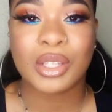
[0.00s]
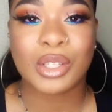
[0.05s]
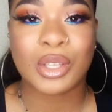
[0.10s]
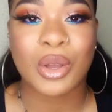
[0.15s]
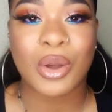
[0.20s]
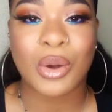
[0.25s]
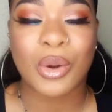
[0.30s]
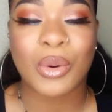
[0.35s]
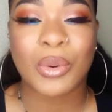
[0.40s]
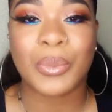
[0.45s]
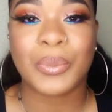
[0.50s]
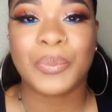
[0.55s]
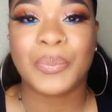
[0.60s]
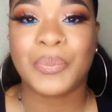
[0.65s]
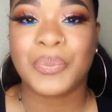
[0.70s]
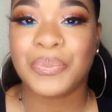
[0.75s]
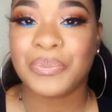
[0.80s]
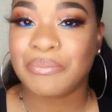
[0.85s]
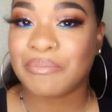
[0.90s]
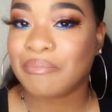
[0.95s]
So
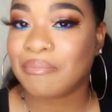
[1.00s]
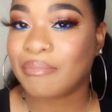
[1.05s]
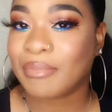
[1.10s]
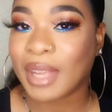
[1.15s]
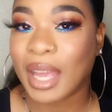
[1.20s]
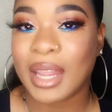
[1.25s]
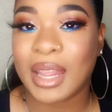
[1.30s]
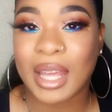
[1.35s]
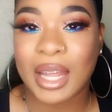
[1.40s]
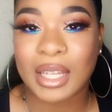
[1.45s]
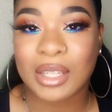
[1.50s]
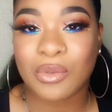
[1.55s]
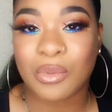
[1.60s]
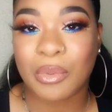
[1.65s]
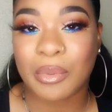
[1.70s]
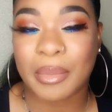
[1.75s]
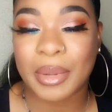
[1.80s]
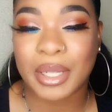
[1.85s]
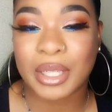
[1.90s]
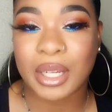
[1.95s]
that's
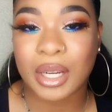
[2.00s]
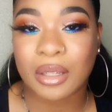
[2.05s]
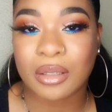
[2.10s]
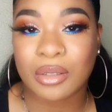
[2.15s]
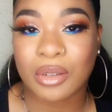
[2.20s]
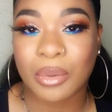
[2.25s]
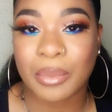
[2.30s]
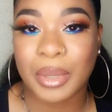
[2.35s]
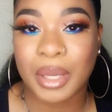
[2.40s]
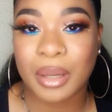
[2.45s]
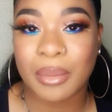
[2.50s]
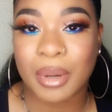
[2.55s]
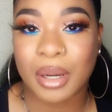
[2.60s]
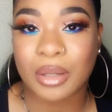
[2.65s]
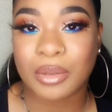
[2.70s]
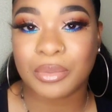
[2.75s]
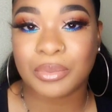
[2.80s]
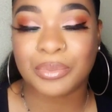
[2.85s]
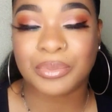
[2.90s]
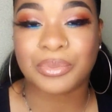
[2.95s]
what my channel is going to be
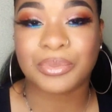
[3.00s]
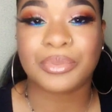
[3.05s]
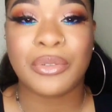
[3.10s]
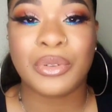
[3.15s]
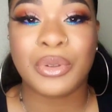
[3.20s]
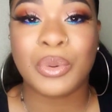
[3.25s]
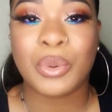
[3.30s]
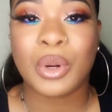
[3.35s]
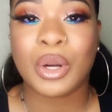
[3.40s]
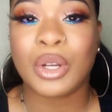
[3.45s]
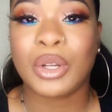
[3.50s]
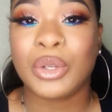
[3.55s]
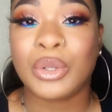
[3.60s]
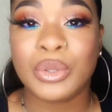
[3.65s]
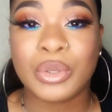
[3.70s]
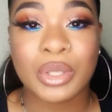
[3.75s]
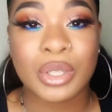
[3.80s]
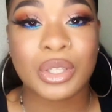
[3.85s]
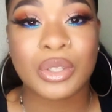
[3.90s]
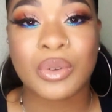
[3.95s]
about. If you are a new
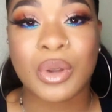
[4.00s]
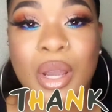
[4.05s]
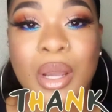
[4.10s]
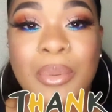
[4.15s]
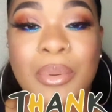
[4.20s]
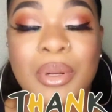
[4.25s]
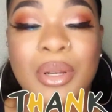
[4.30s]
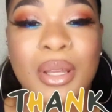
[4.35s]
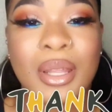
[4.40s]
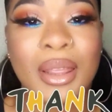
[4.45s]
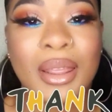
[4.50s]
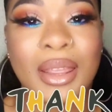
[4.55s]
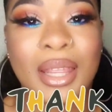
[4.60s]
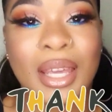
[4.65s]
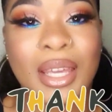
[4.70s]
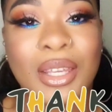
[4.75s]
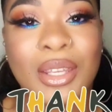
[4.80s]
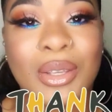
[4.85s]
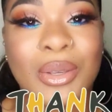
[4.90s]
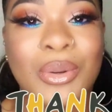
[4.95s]
subscriber,
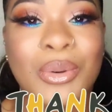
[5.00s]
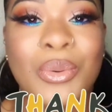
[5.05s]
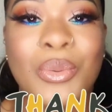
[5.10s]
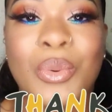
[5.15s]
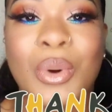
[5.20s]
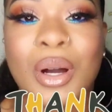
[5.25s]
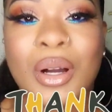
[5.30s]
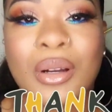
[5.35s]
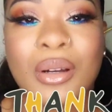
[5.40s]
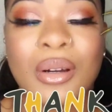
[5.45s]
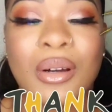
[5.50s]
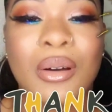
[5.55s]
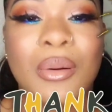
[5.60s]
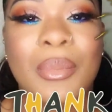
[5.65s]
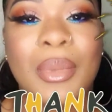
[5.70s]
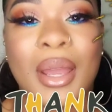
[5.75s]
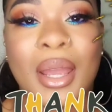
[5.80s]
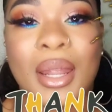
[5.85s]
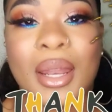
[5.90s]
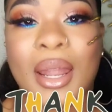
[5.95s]
thank you,
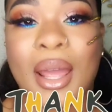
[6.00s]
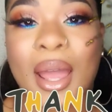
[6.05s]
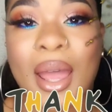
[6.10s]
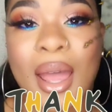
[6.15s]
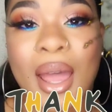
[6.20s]
welcome, and